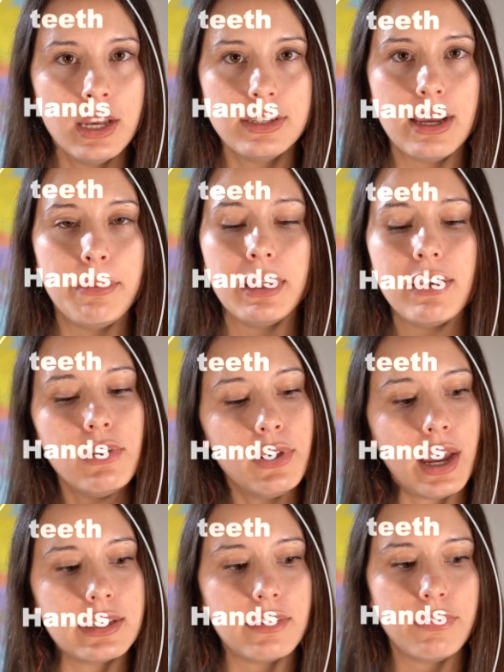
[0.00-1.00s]
So I'm going to give you
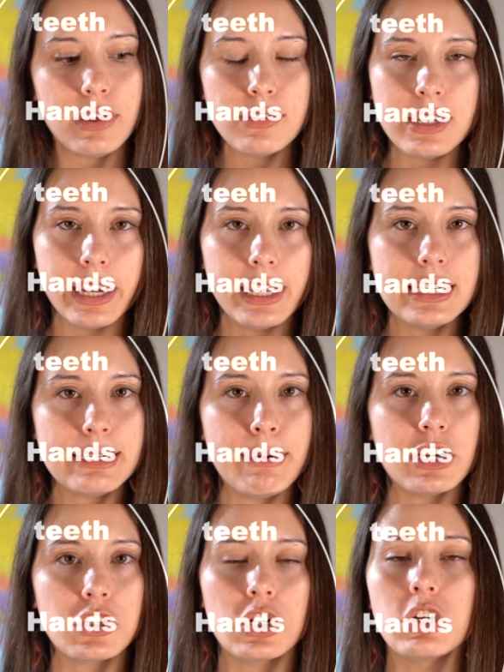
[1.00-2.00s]
guys a few seconds to
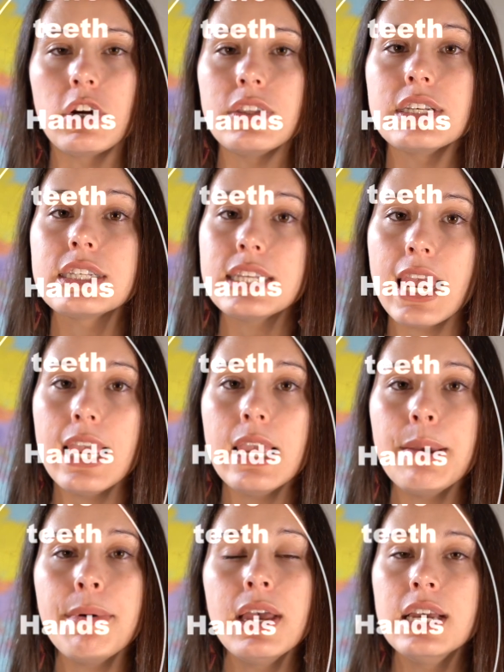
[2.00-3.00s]
make sure you're on the
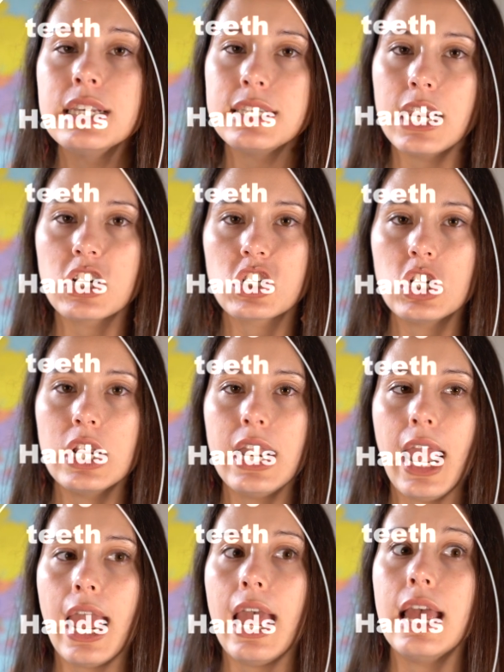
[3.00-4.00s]
same section
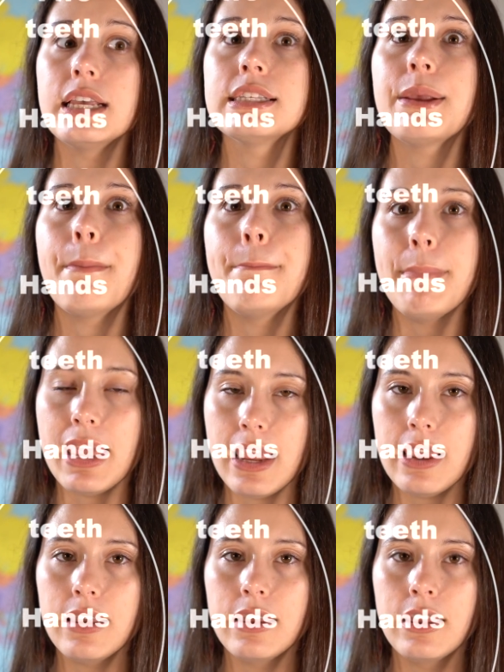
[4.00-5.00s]
as
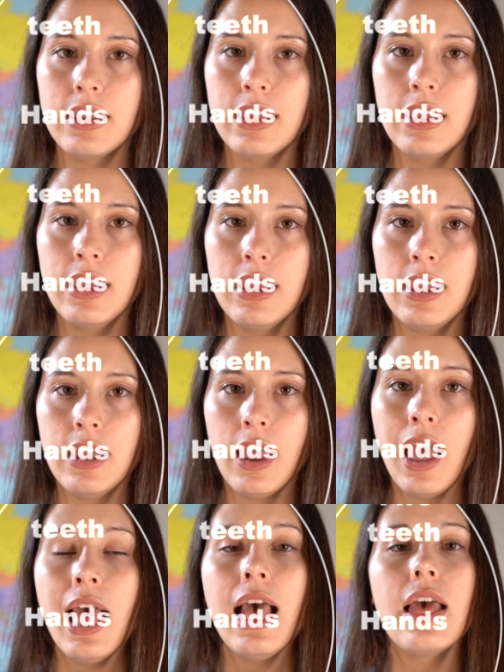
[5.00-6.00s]
me.
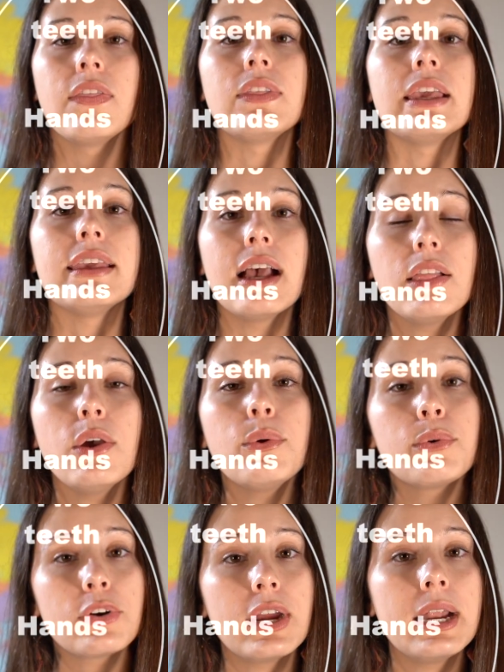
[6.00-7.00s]
The
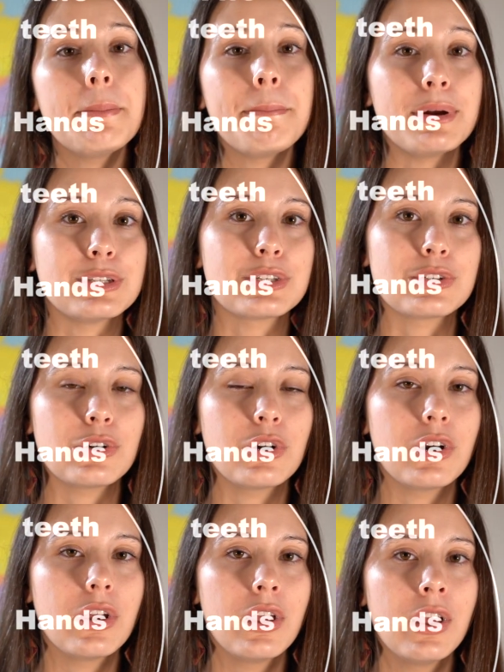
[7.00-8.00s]
yellow-green
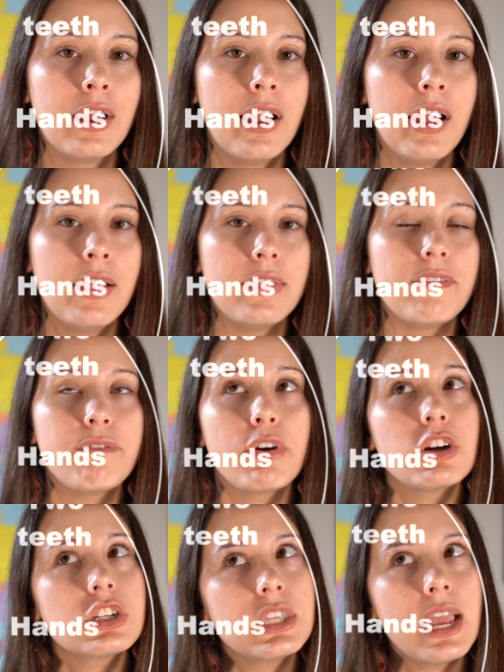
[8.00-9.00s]
Munster. The
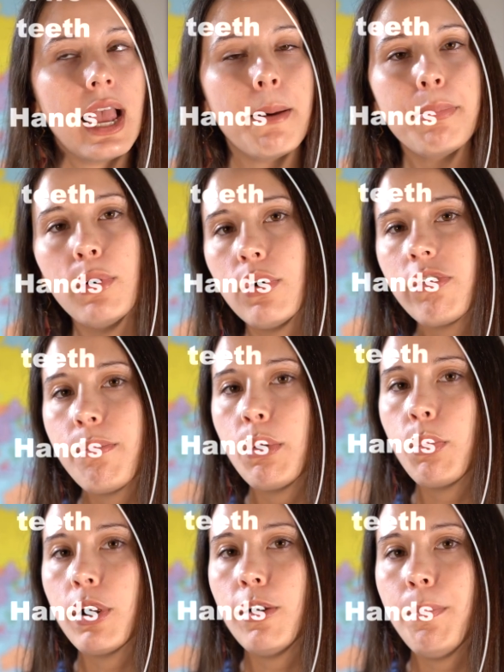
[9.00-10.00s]
first thing I pulled from the
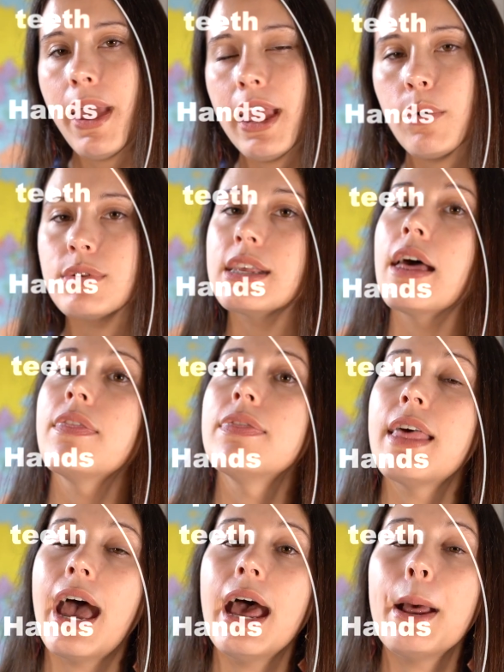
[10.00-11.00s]
word bank was
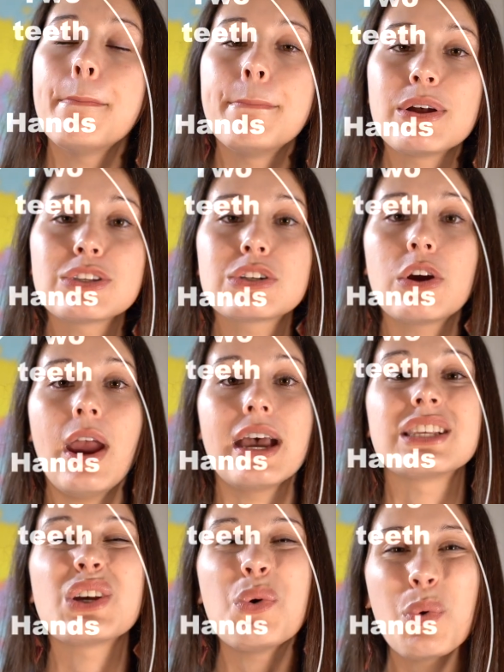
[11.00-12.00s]
that Munster
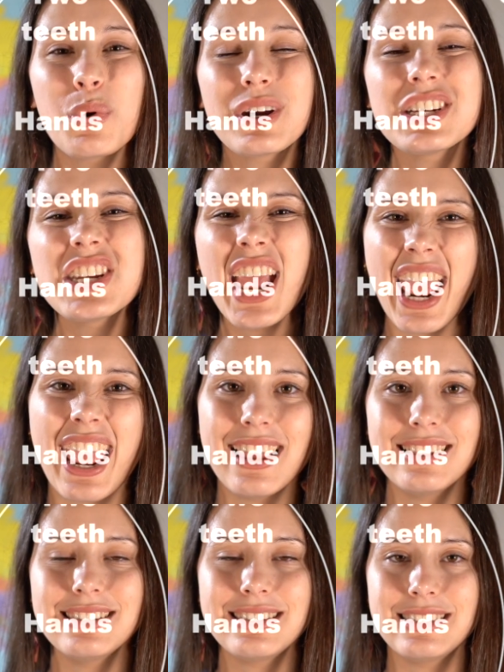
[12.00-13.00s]
has orange
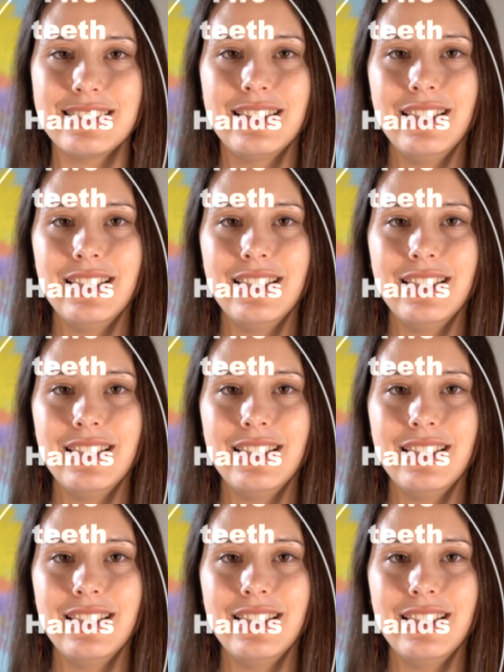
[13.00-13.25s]
hands.